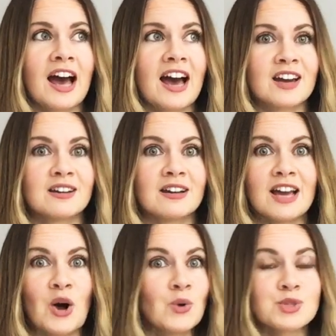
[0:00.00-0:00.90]
and
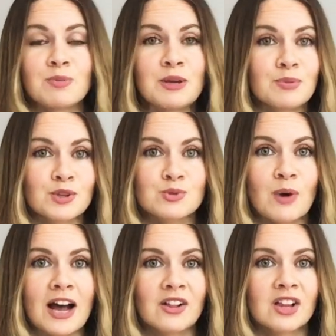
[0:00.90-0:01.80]
older people as
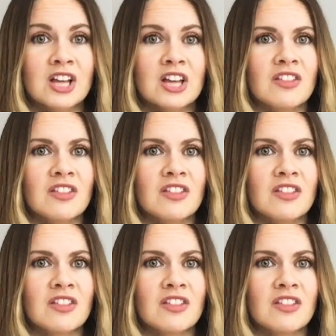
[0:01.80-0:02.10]
well,